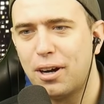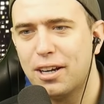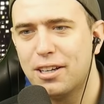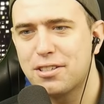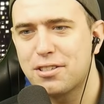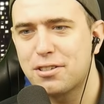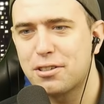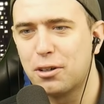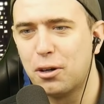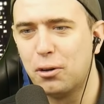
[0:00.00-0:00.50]

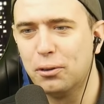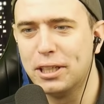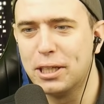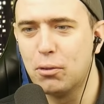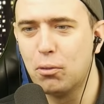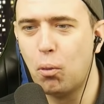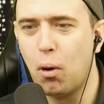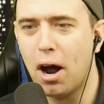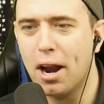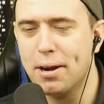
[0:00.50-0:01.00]
Is there only
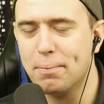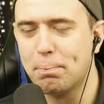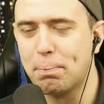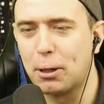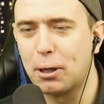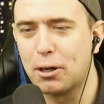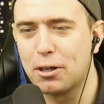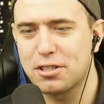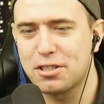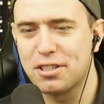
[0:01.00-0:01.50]
one
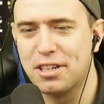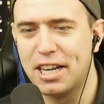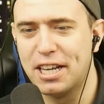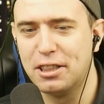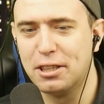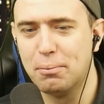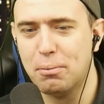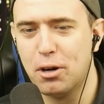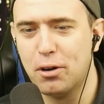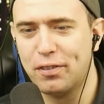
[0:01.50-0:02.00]
person in
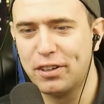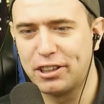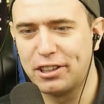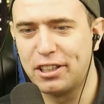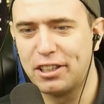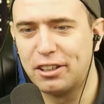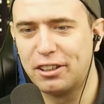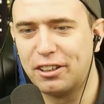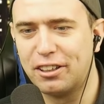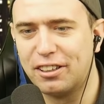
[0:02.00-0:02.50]
the movie
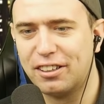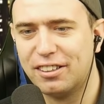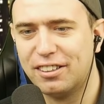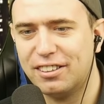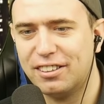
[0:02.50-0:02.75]
theater?